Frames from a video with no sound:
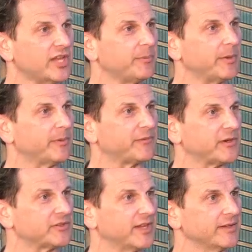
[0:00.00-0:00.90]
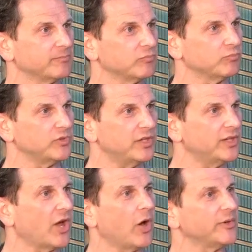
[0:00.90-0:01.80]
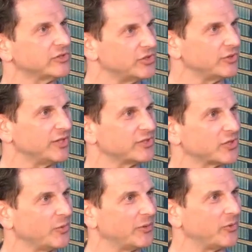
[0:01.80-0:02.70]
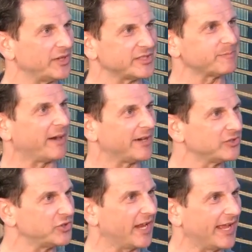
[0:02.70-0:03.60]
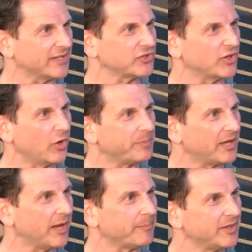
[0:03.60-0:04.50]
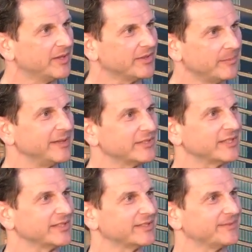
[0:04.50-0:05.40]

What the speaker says: tell people first, like, you didn't always do this. So what inspired you to actually open up the business?